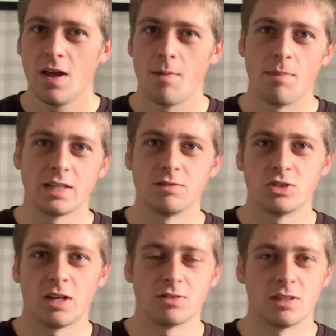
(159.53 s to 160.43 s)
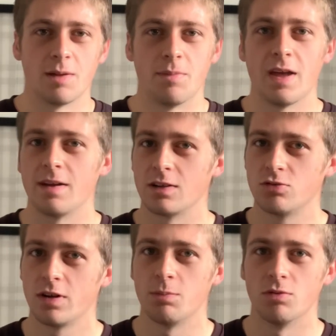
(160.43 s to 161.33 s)
Massive shout out to them. They're
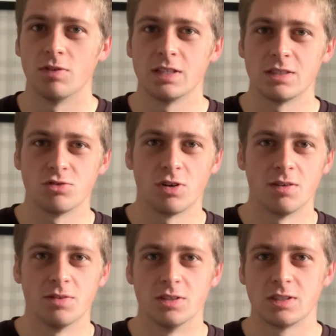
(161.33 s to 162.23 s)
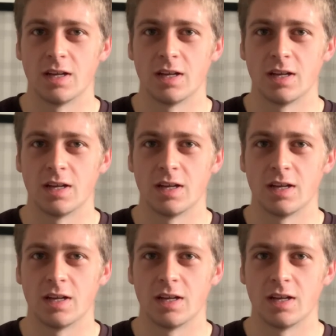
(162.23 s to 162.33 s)
incredible racing drivers,